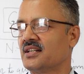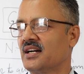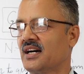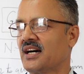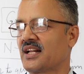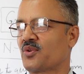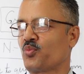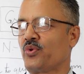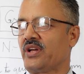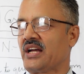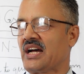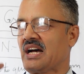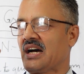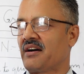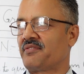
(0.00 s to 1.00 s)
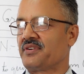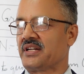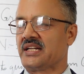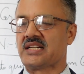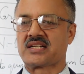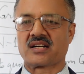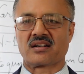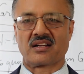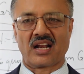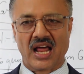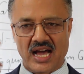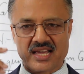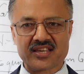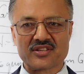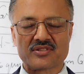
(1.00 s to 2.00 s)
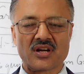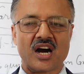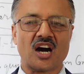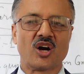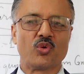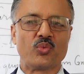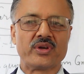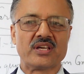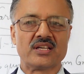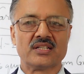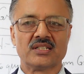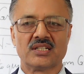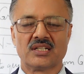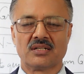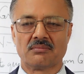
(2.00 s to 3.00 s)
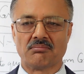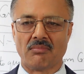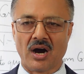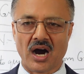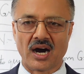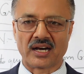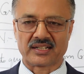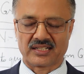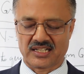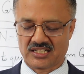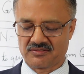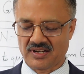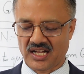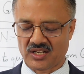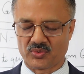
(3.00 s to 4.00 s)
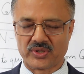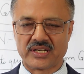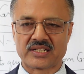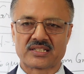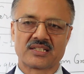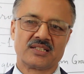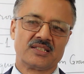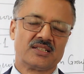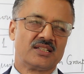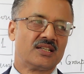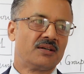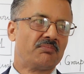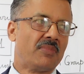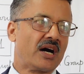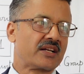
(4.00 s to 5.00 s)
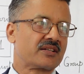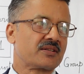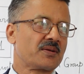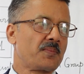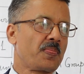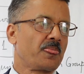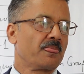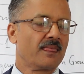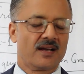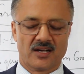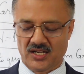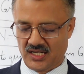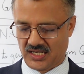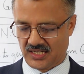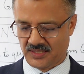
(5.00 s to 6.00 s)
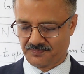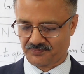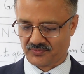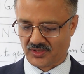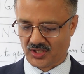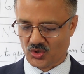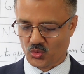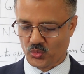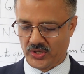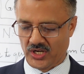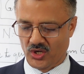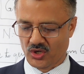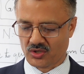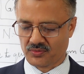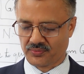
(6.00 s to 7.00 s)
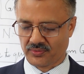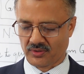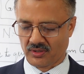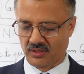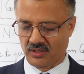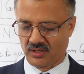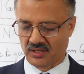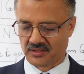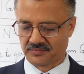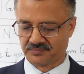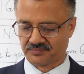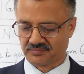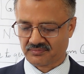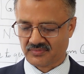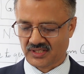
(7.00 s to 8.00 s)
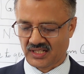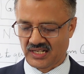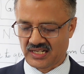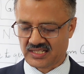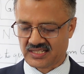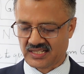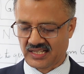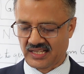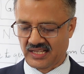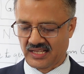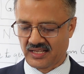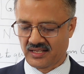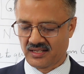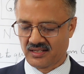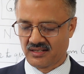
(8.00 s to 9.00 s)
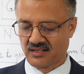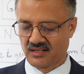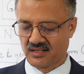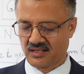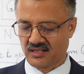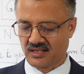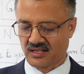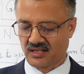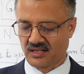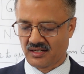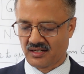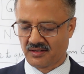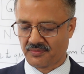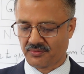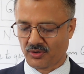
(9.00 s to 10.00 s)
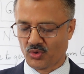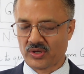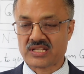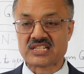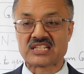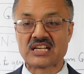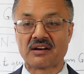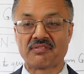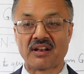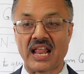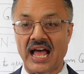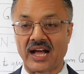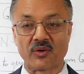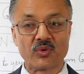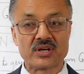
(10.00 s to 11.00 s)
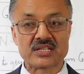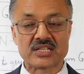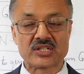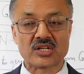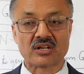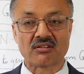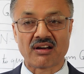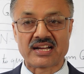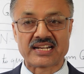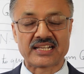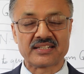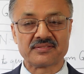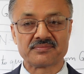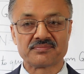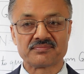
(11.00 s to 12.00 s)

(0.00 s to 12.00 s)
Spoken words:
and we have internalized how we mark and evaluate, but we look for, let's say, fluency of language in your writing.